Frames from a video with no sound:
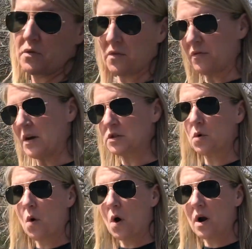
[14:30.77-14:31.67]
through the front
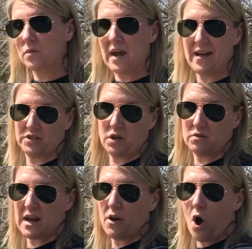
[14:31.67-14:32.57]
door and we have to go
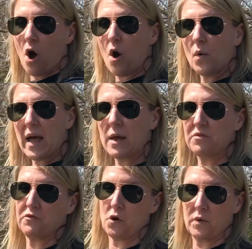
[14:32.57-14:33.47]
down a hallway
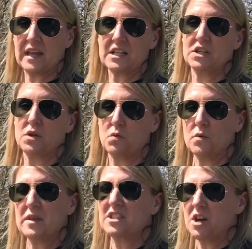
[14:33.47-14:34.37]
before we get to the
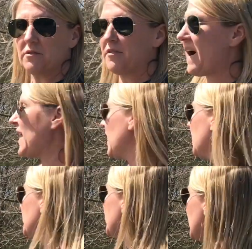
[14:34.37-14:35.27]
room that's on fire.